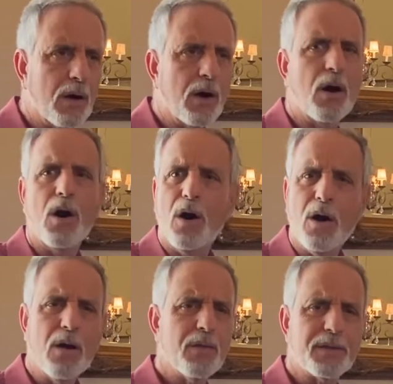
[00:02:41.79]

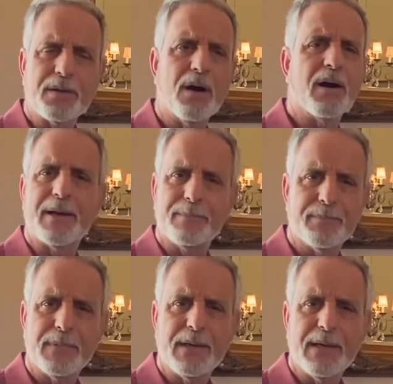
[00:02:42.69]
all the time,
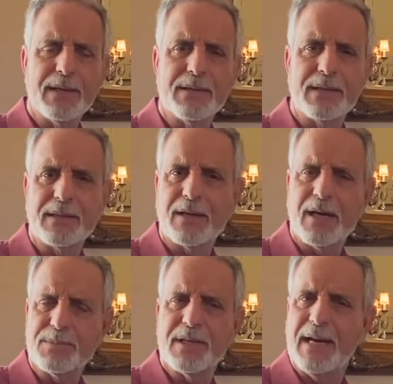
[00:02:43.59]
and it
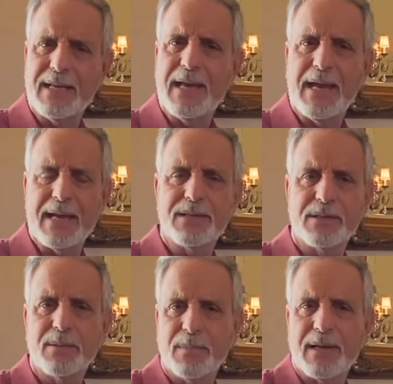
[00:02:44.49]
comes at any age.
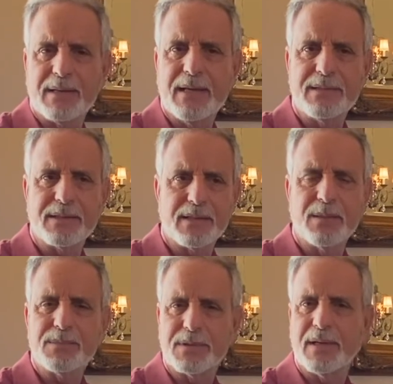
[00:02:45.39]
And in my case, it
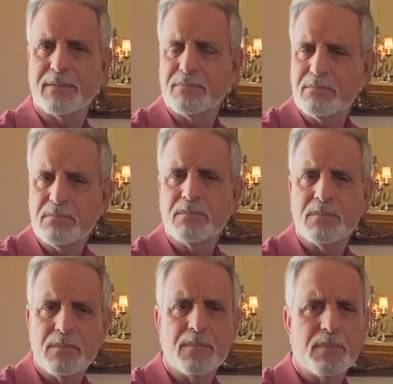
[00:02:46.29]
comes at
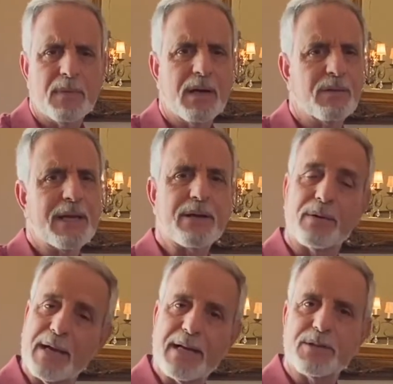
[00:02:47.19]
a
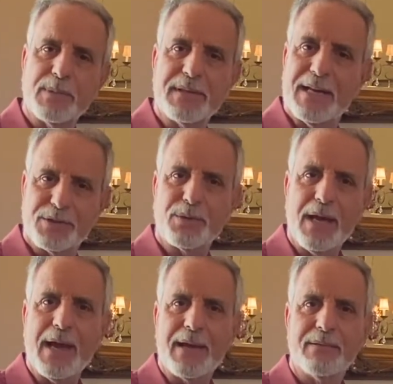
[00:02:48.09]
later age, but that's
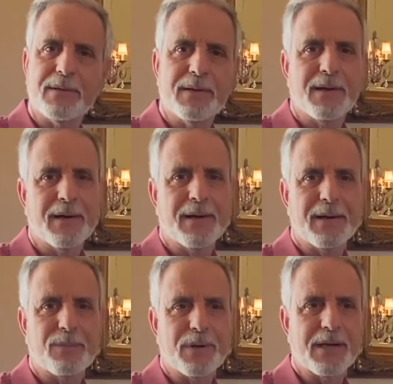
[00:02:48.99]
okay.
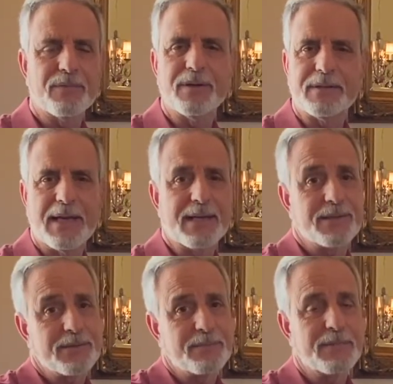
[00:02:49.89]
Whatever it
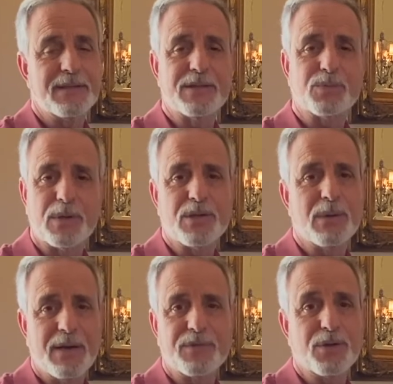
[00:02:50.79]
takes is what you
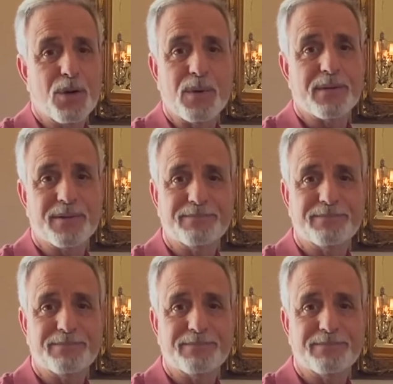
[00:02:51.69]
have to go with.